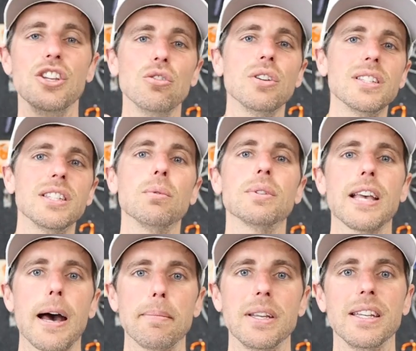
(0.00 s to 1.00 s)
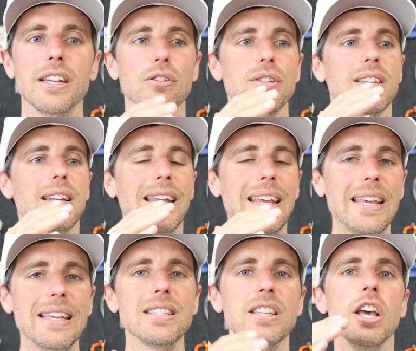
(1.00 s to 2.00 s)
And you can see what's happening here is it
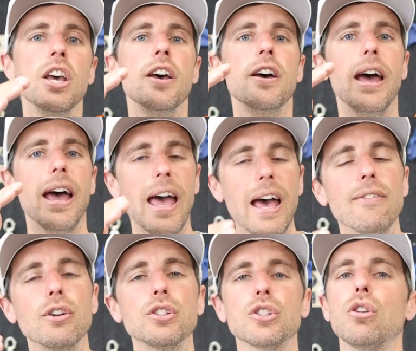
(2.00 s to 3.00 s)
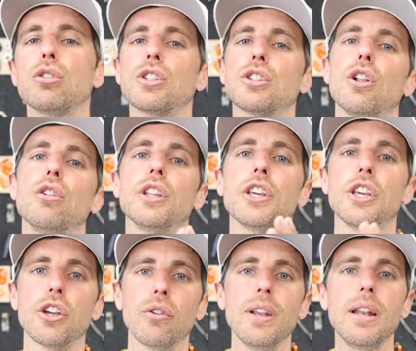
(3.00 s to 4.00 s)
is ever so slowly
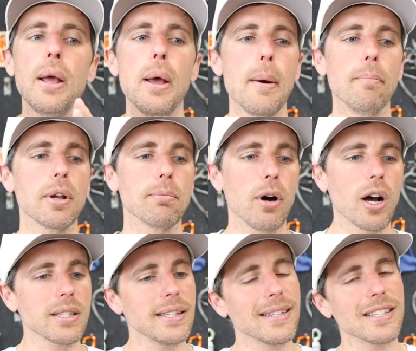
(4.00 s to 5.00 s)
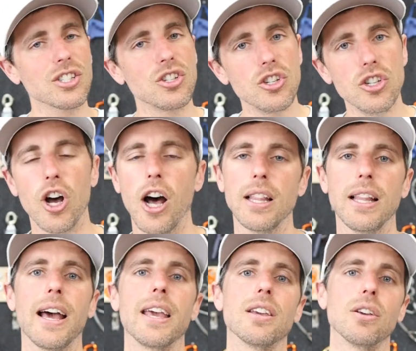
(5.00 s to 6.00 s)
curing, but epoxy does not
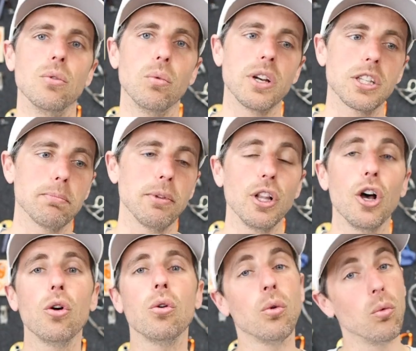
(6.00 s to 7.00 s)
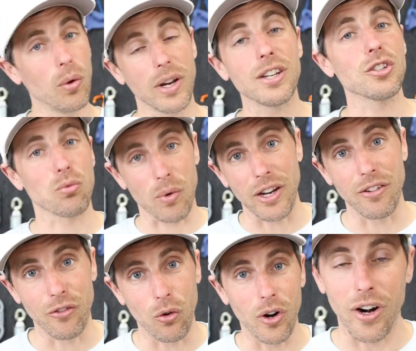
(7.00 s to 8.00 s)
like when it's below what it is
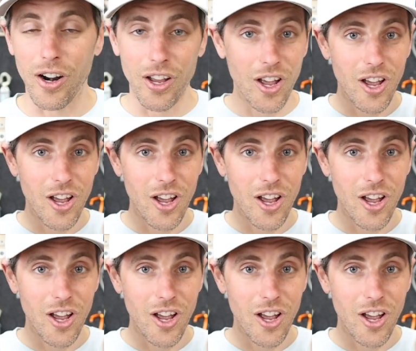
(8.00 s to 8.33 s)
rated for.